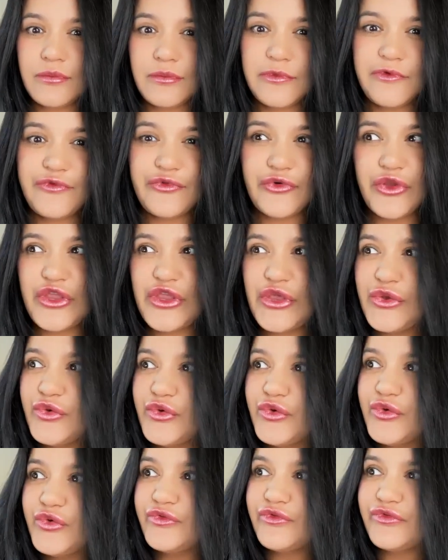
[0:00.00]
For
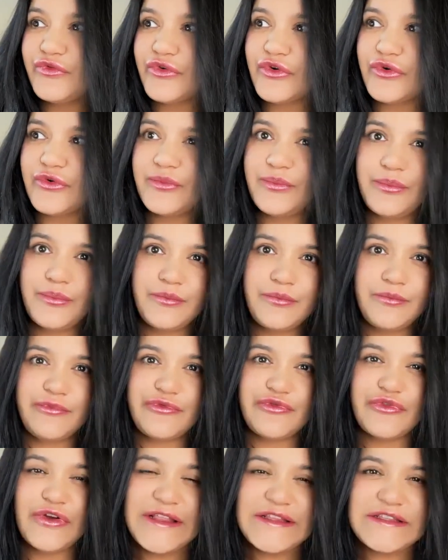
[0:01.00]
you, for
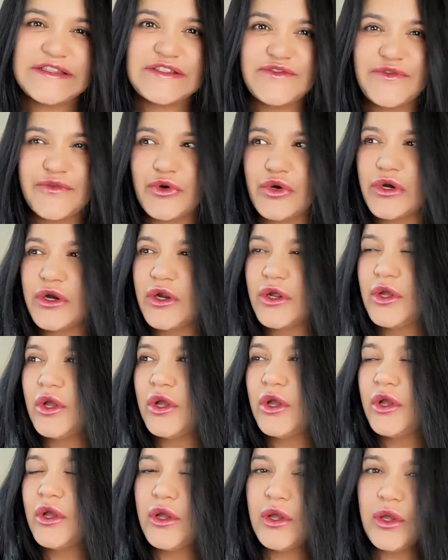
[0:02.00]
friends, for
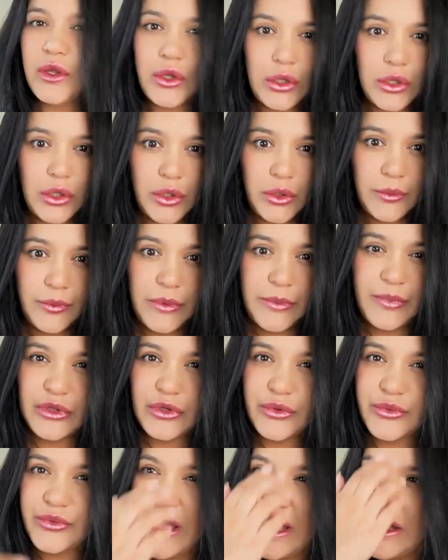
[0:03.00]

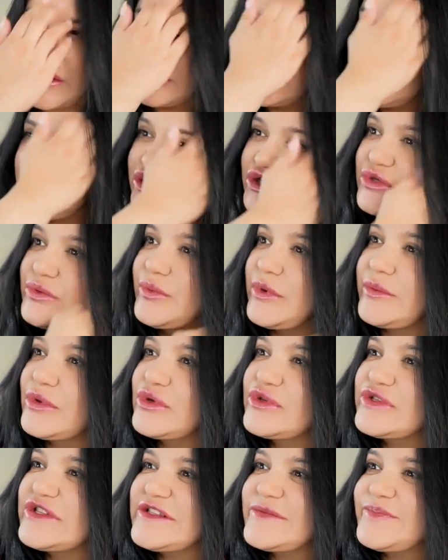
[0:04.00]
people around you, but
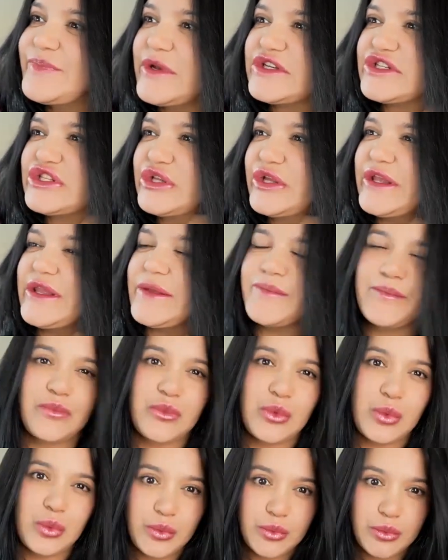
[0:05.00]
most especially
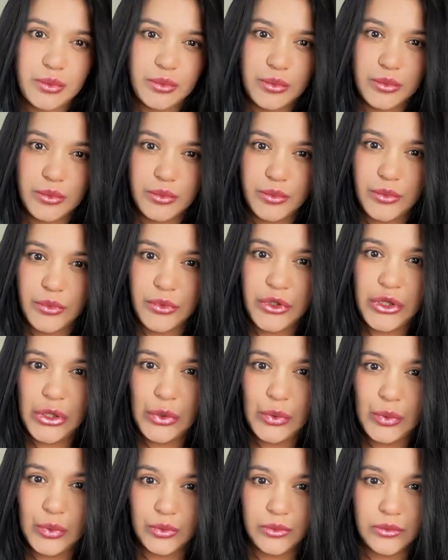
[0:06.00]

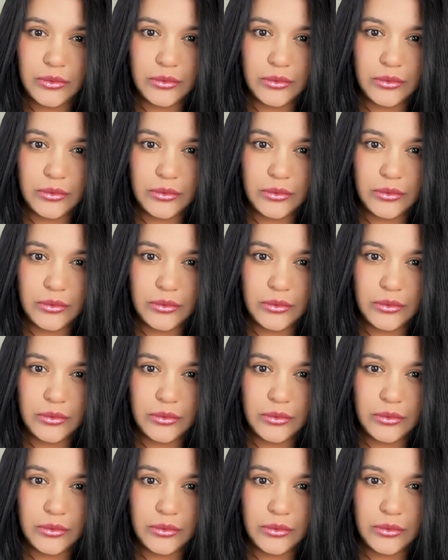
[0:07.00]
you.